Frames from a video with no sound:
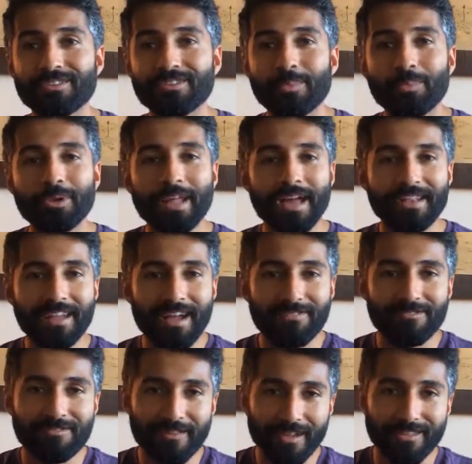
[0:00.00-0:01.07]
Someone had to
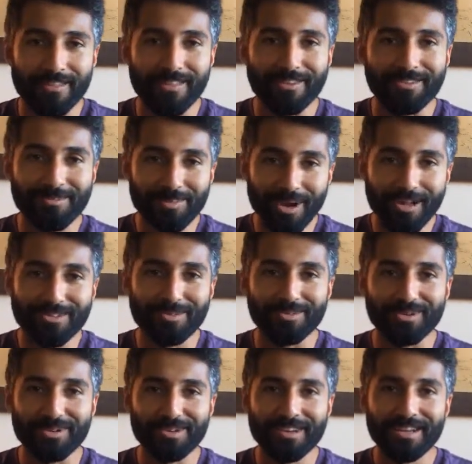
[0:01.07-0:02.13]
have faith that it's
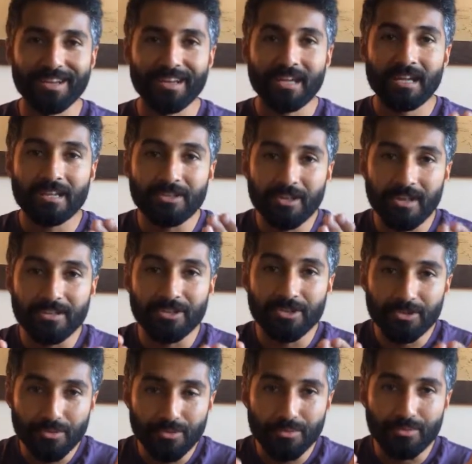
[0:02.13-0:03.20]
possible. And
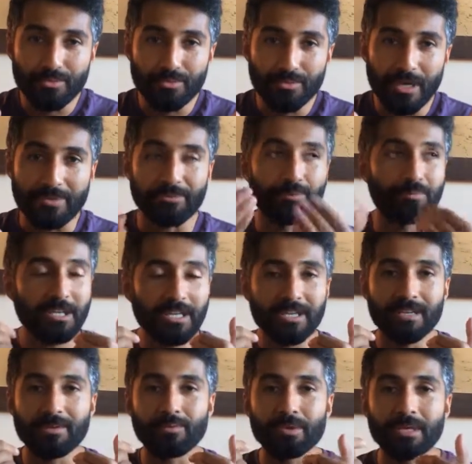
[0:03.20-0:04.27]
you and
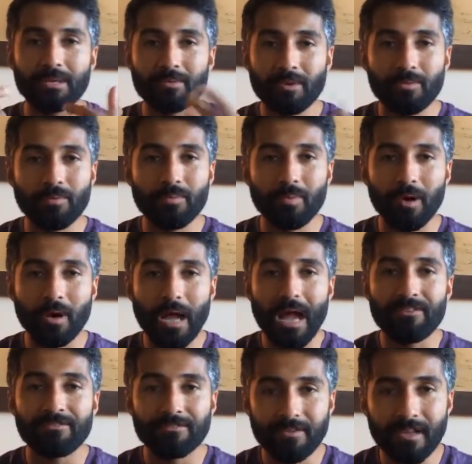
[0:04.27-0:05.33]
me, we can
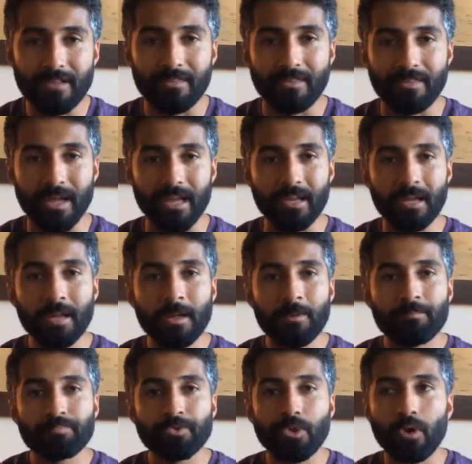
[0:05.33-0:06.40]
have faith that
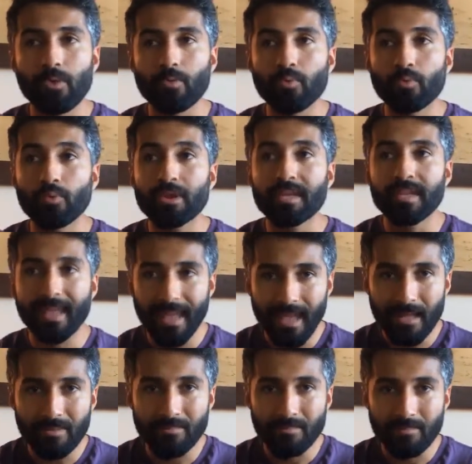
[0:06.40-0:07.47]
we
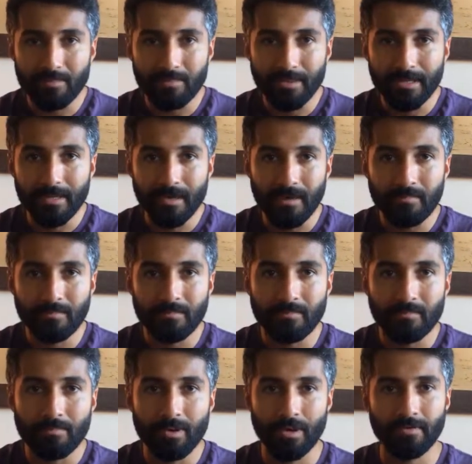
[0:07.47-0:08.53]
can
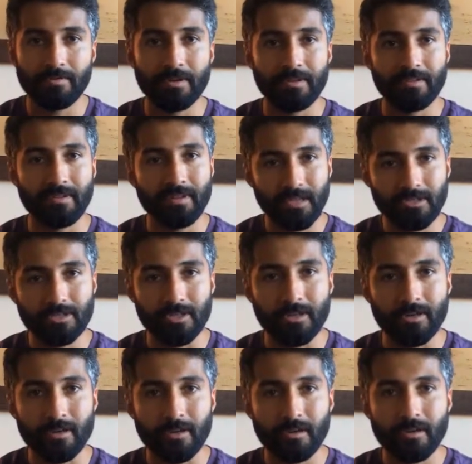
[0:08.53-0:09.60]
become perfect in
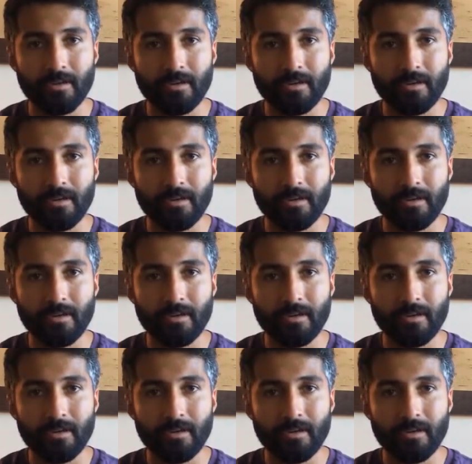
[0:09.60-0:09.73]
nature.